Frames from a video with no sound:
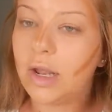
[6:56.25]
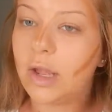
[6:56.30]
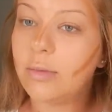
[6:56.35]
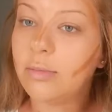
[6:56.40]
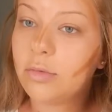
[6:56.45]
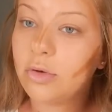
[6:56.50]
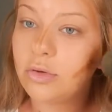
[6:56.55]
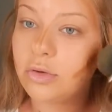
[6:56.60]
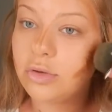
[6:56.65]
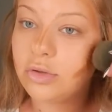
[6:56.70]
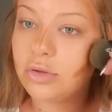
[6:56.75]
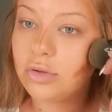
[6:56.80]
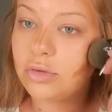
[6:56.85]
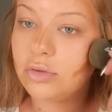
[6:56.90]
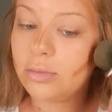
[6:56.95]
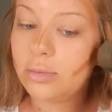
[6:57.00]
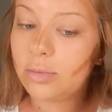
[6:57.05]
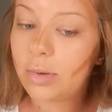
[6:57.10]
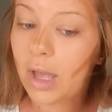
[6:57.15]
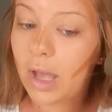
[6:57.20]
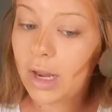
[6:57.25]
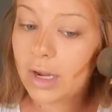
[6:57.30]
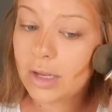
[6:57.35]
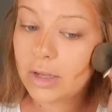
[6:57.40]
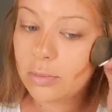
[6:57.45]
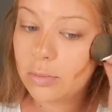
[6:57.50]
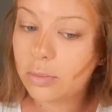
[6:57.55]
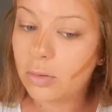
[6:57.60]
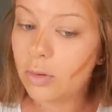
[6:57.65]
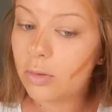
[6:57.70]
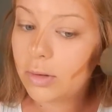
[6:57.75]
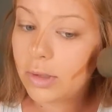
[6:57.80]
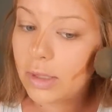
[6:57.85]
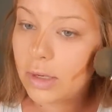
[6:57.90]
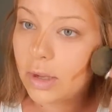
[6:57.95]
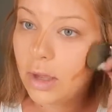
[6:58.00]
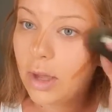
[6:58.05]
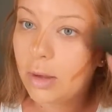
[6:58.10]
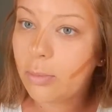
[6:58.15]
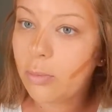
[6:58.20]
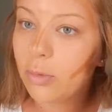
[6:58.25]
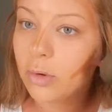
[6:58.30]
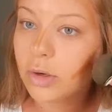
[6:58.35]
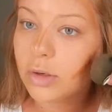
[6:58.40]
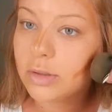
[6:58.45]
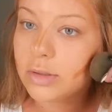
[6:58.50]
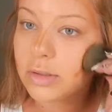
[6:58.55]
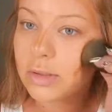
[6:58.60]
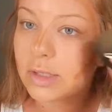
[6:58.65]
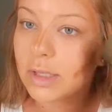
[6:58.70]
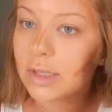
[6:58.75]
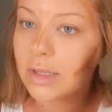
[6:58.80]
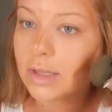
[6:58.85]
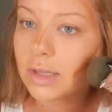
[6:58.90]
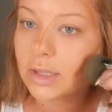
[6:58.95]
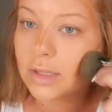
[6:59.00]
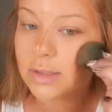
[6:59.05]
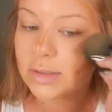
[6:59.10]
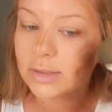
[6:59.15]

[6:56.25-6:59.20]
I'm going to pat it and pull it upwards like this.